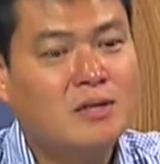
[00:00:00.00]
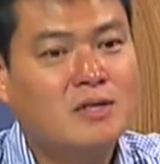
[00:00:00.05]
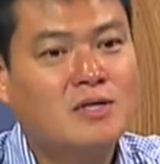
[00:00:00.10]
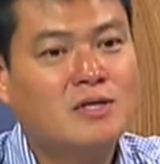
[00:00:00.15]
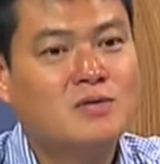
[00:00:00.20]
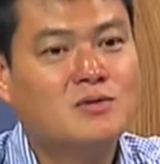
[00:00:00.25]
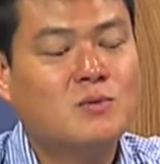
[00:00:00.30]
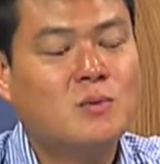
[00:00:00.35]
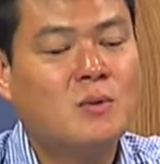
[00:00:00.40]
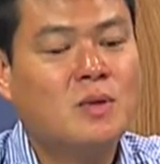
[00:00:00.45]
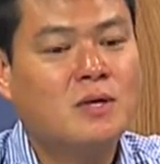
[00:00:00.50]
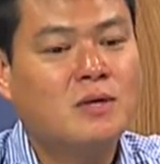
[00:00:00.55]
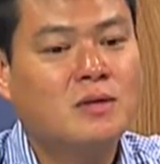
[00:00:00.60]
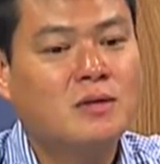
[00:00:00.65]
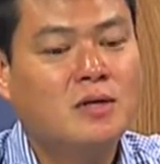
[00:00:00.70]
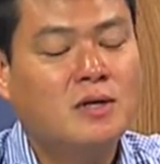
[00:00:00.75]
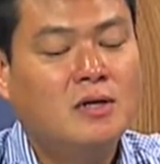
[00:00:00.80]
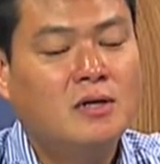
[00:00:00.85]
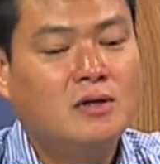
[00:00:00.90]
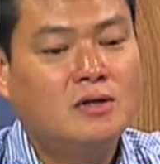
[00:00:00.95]
because when
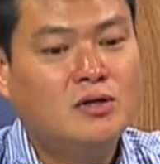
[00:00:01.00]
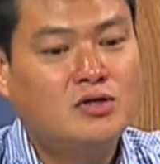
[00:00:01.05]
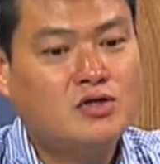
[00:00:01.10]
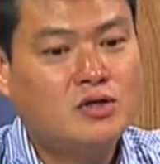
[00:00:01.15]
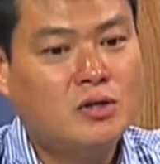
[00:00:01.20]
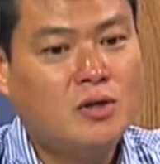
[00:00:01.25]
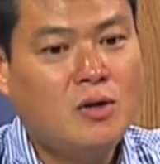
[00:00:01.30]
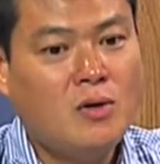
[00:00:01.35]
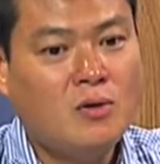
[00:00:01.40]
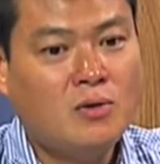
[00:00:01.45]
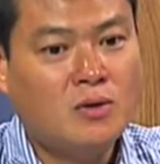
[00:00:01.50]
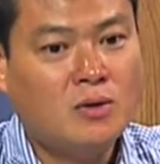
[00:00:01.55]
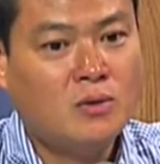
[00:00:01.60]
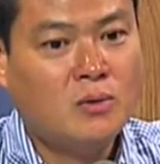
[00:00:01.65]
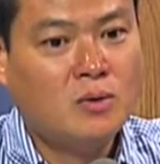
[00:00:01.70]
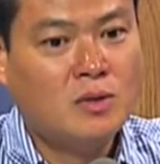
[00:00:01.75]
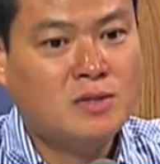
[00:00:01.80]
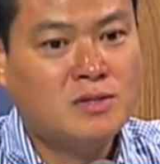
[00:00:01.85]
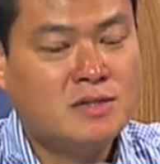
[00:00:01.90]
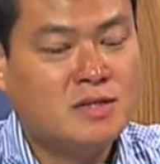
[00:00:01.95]
the shareholder
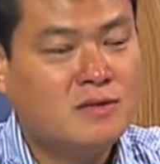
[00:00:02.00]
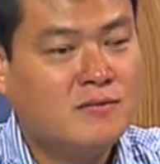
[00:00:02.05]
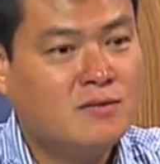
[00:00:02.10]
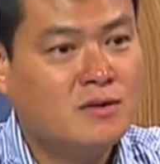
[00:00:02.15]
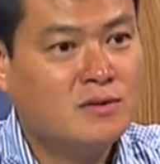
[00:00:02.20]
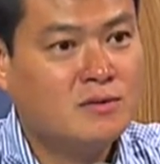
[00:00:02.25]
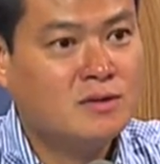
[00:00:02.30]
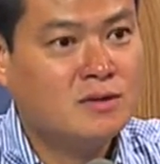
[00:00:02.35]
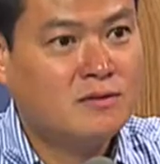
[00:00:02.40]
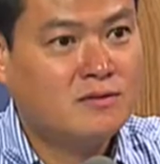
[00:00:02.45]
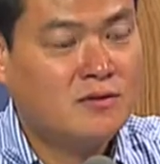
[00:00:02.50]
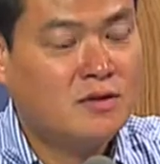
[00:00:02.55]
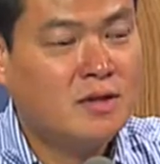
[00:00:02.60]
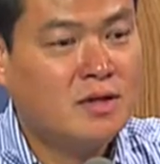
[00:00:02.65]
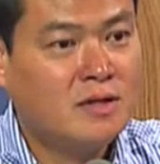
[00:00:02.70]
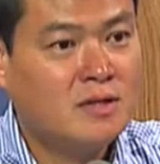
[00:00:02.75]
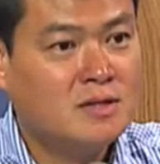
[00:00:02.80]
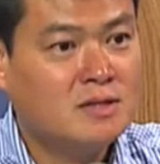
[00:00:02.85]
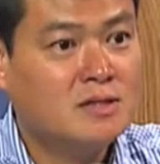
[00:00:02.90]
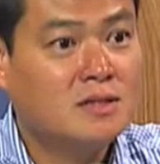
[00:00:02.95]
receive those
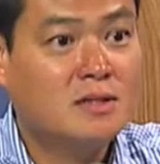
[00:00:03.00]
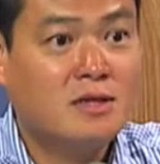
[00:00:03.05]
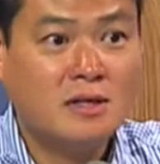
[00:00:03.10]
dividends, they're